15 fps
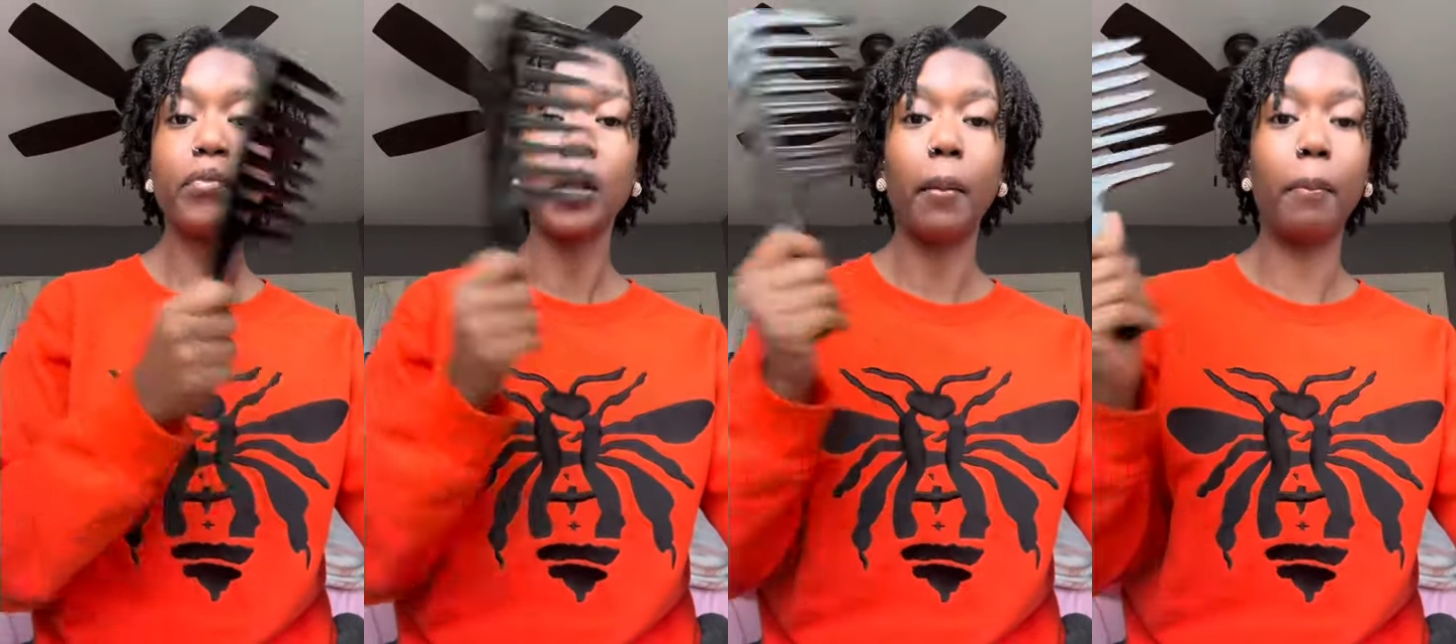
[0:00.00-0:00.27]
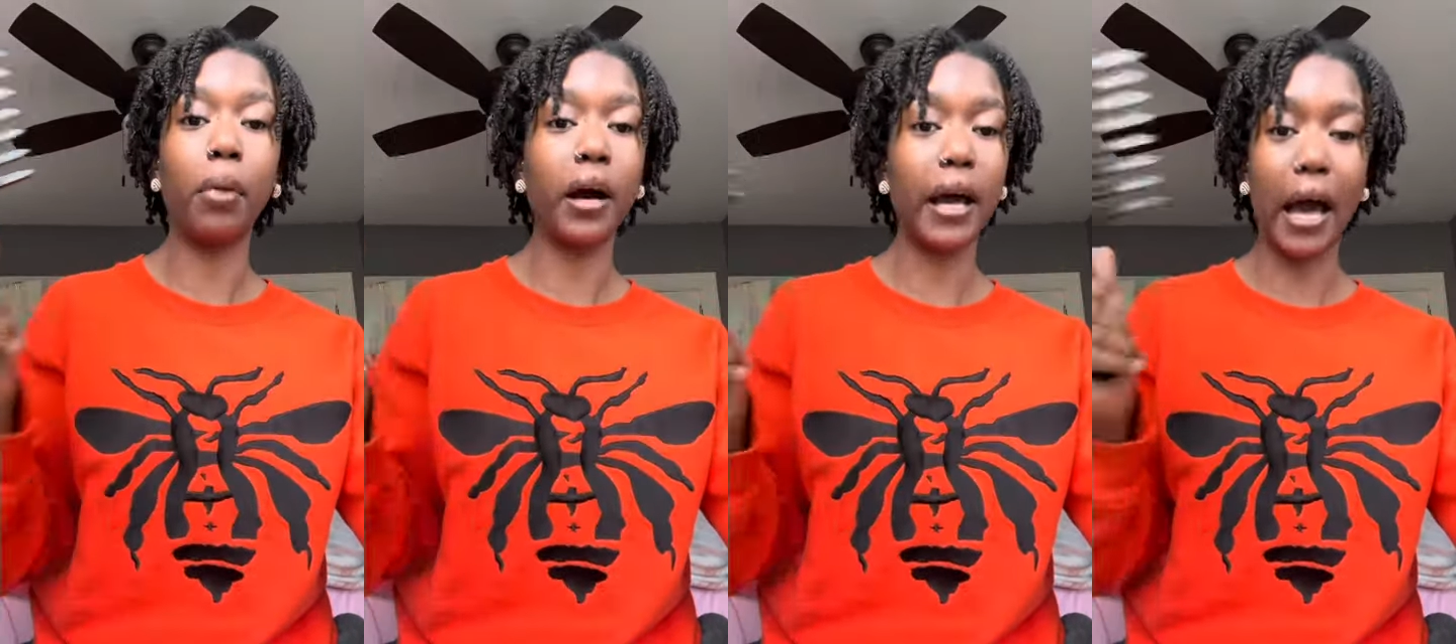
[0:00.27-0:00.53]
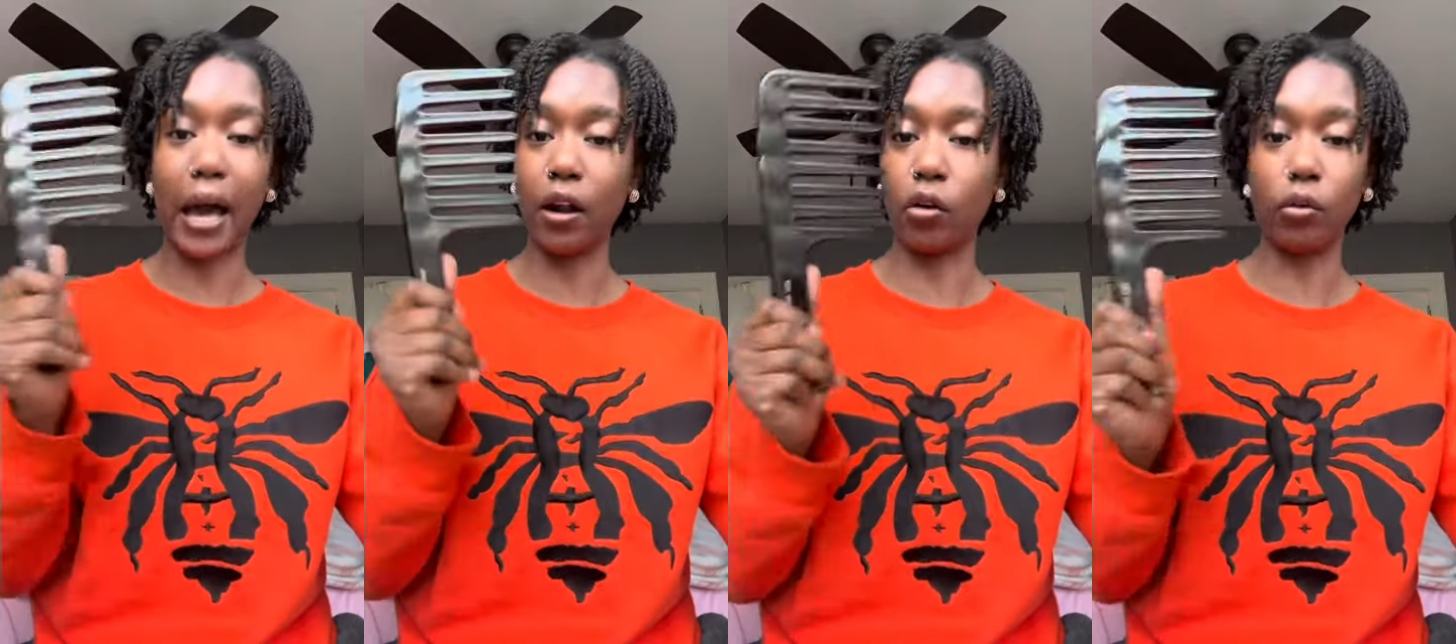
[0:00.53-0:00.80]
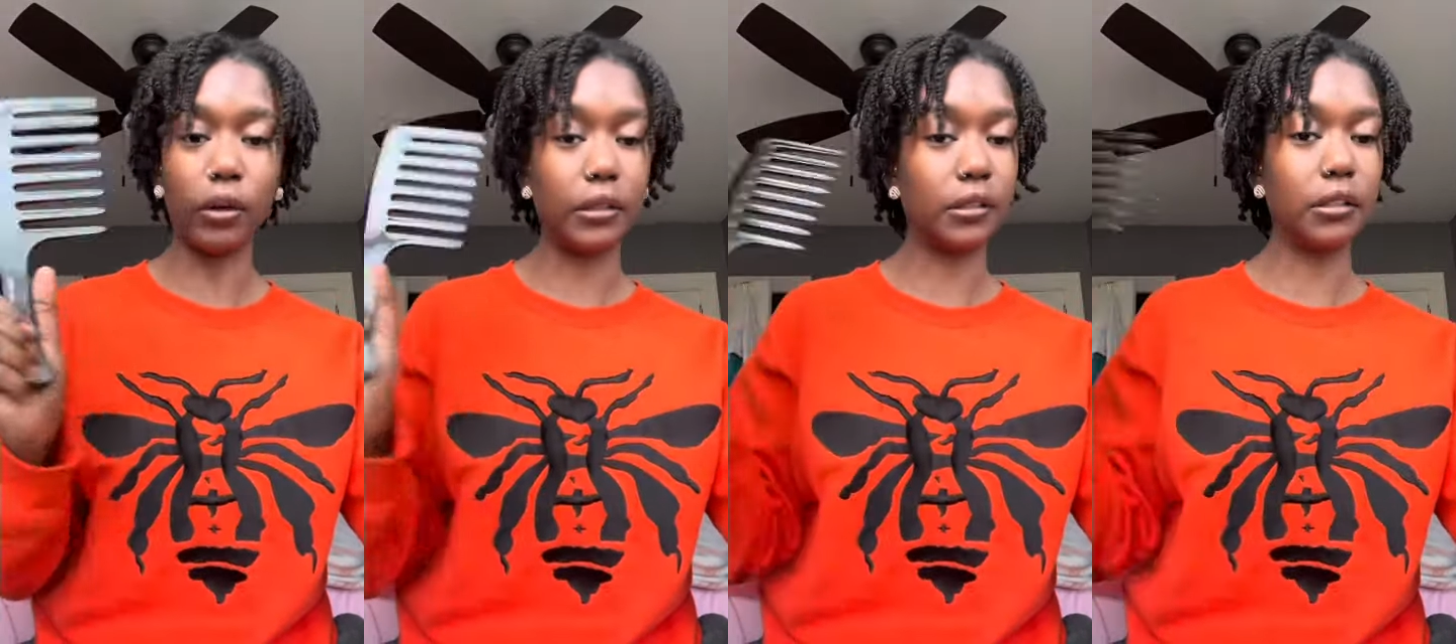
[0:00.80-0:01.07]
but
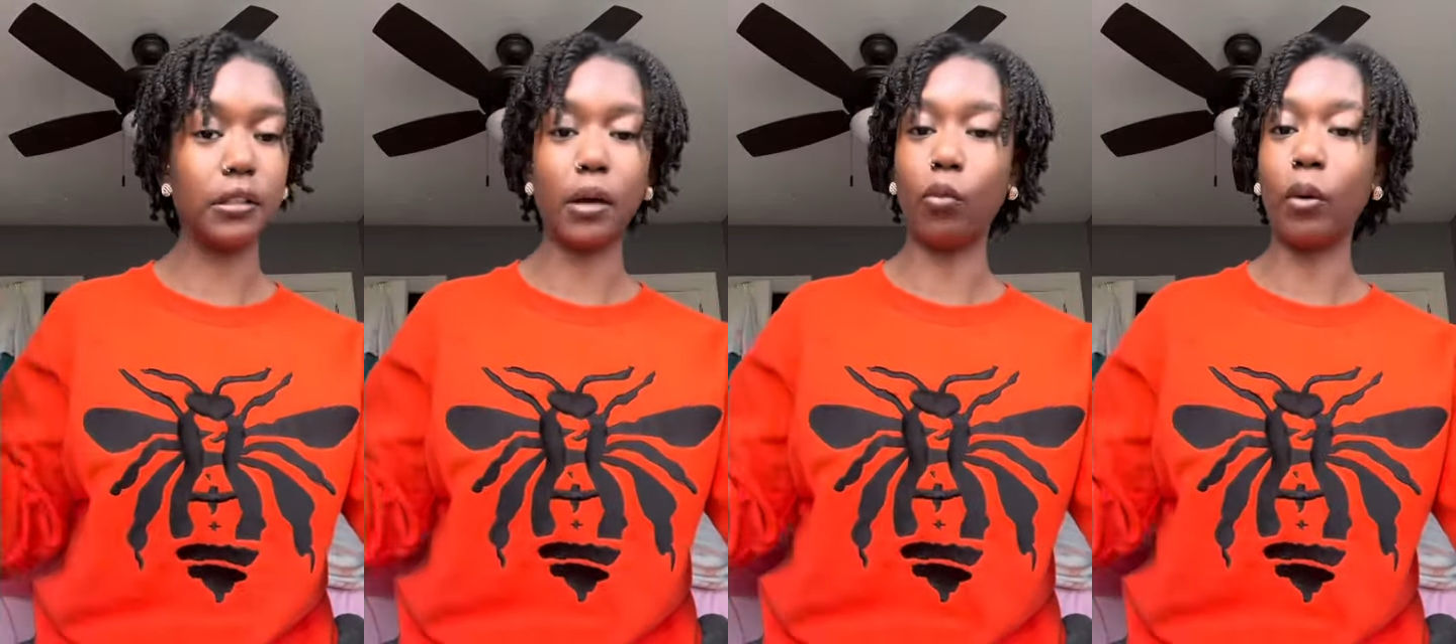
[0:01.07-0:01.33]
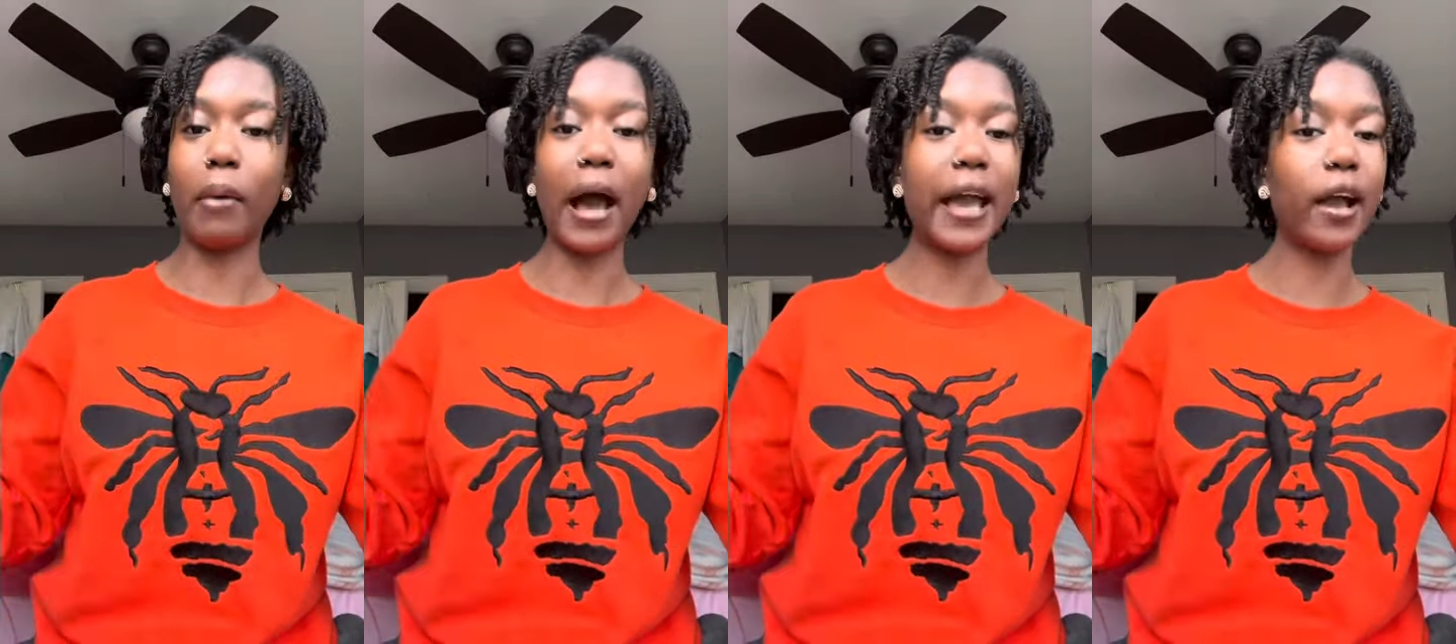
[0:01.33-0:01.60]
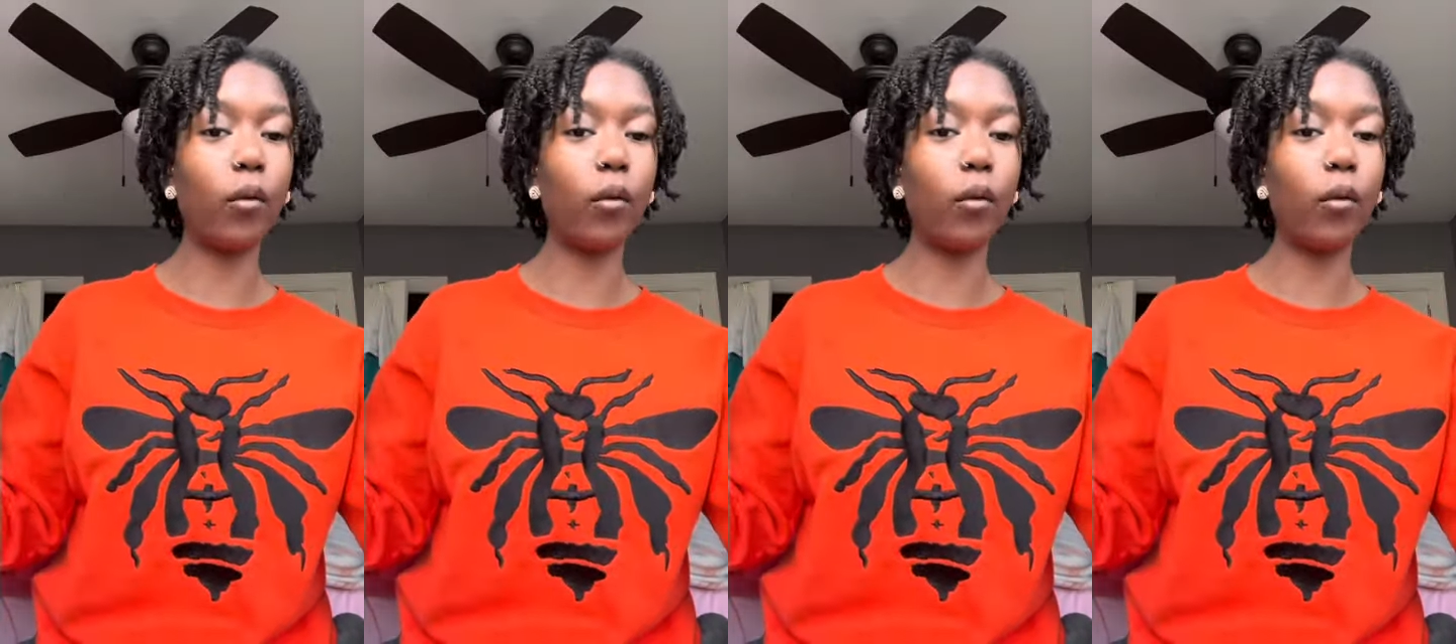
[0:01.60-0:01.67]
when my hair